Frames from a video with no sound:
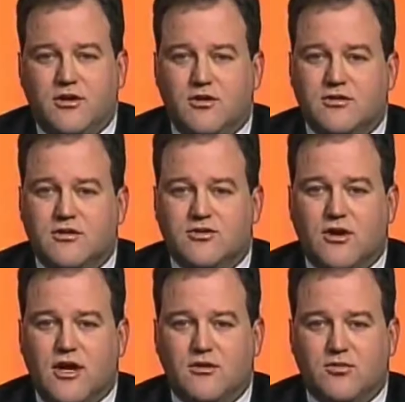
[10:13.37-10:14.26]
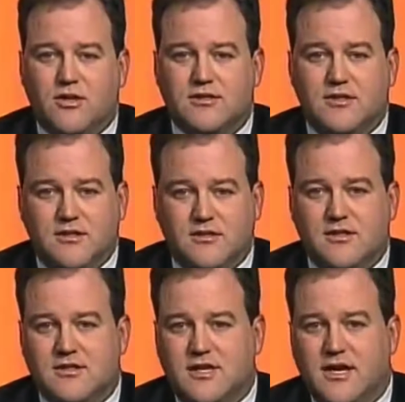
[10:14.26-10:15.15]
to those of the trial in President
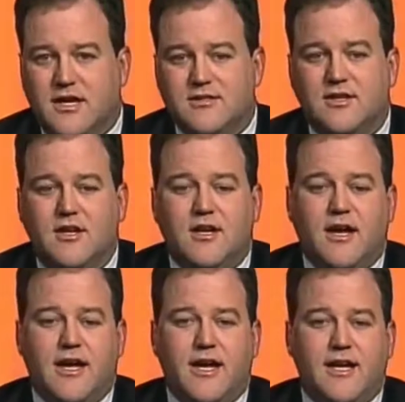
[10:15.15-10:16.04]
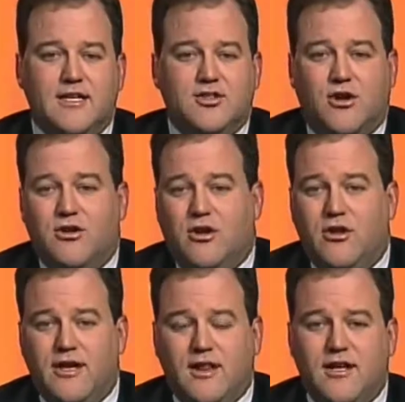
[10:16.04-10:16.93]
Clinton's case. And as you all
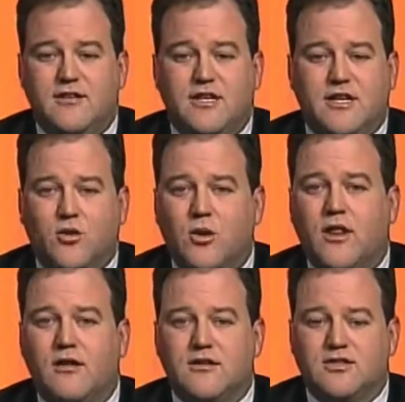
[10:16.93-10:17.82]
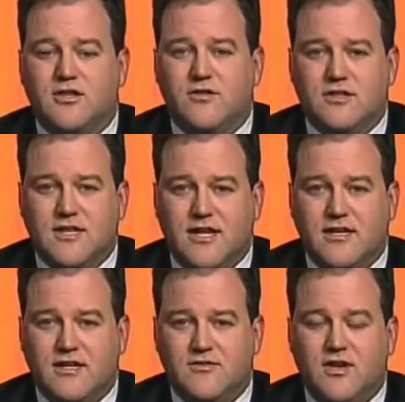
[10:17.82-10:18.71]
know, that led to the acquittal of the chief executive.
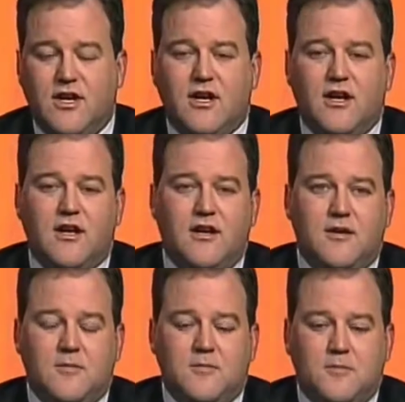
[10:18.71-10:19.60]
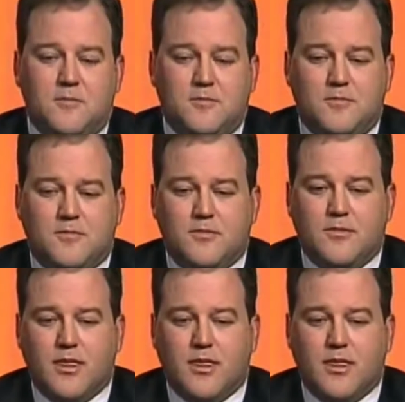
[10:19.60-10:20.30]
What about that, Governor? It patterned